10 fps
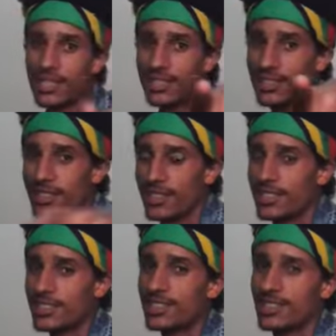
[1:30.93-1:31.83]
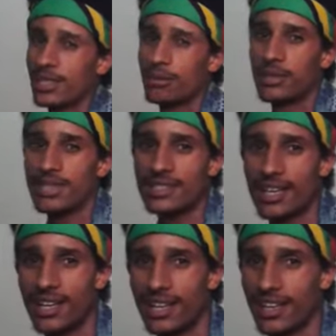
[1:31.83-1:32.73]
hair is the best.
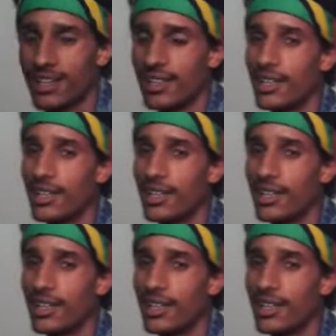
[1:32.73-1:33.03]
star.